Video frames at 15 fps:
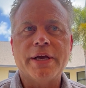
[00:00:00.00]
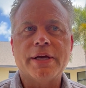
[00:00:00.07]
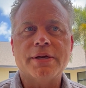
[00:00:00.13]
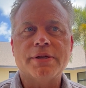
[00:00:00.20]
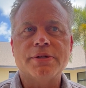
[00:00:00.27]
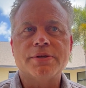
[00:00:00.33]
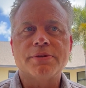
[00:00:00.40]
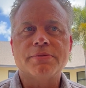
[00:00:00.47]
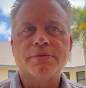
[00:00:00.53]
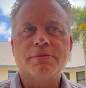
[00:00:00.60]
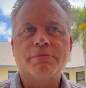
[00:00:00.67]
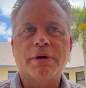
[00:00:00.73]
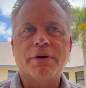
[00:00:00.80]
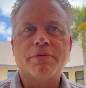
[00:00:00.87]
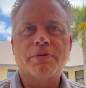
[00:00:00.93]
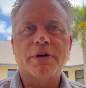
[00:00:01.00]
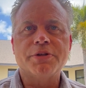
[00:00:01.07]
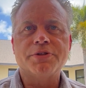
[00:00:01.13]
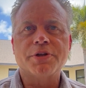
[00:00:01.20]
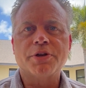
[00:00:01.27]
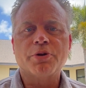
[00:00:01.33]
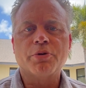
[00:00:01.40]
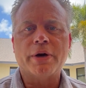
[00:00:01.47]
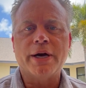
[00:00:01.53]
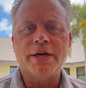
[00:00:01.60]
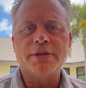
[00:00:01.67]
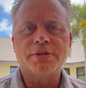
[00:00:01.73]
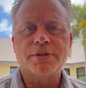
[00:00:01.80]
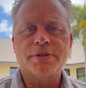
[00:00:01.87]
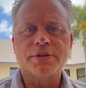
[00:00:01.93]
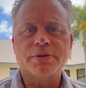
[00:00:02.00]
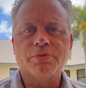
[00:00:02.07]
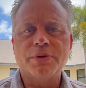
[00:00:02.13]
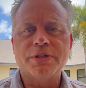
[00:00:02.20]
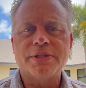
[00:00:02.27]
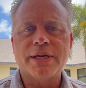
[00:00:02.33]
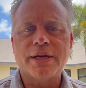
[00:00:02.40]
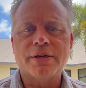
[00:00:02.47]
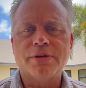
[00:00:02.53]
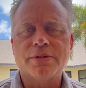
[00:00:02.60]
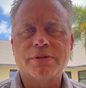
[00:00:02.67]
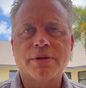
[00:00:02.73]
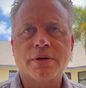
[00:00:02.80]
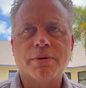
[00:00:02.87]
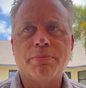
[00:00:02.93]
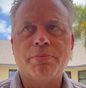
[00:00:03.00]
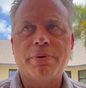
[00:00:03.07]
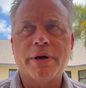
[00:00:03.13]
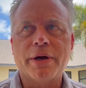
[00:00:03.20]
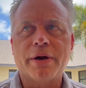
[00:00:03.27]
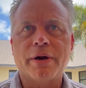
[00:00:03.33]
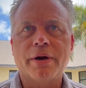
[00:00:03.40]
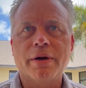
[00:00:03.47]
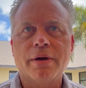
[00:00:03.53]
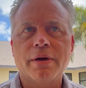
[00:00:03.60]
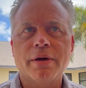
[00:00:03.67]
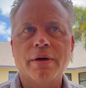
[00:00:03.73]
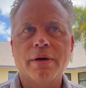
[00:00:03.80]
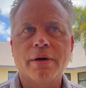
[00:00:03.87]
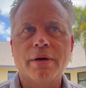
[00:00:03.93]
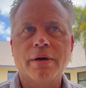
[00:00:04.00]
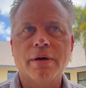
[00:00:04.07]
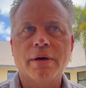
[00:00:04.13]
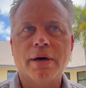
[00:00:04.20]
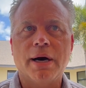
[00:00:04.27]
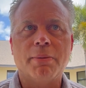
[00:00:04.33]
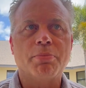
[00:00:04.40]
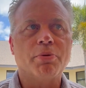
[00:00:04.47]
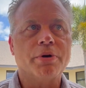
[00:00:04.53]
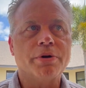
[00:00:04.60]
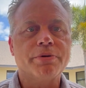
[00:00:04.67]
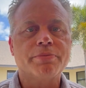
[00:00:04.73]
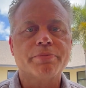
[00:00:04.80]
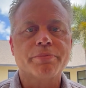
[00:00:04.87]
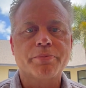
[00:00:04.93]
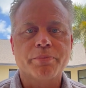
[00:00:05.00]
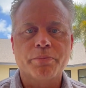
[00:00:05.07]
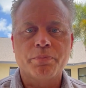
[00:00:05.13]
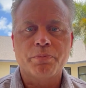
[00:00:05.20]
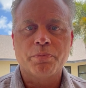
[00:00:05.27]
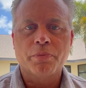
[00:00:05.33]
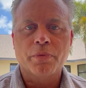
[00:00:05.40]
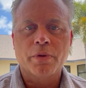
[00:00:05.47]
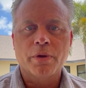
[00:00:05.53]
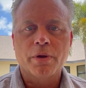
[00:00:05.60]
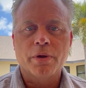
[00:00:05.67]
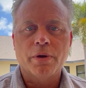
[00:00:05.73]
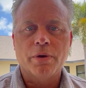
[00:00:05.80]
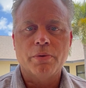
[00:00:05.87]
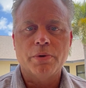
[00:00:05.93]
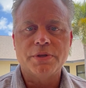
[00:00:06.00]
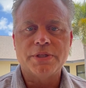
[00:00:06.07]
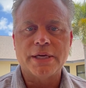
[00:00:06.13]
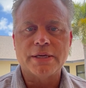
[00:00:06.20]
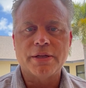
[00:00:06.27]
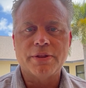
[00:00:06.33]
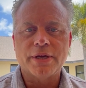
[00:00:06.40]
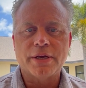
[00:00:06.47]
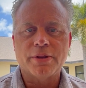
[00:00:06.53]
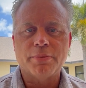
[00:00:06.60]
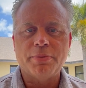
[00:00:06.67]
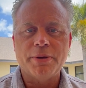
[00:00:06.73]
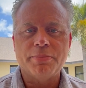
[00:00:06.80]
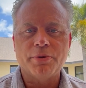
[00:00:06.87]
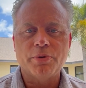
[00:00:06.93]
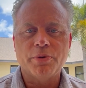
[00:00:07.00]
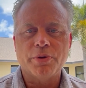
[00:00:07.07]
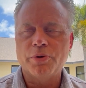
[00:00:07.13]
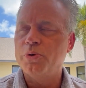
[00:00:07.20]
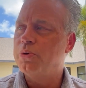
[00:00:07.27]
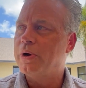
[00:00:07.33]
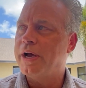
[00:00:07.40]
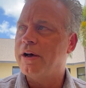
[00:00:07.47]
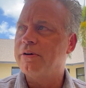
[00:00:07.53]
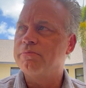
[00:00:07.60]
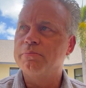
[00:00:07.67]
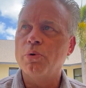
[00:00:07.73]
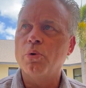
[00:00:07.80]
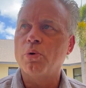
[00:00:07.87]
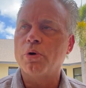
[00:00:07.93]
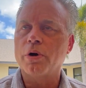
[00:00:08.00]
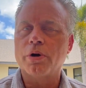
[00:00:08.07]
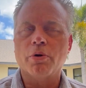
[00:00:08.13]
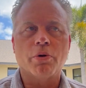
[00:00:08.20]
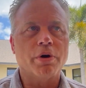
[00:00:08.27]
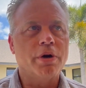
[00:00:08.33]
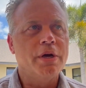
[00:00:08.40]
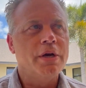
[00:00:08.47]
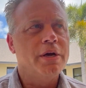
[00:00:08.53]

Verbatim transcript: is, my friends in Christ, is we tend to compare upward. We tend to think of the people who have more, or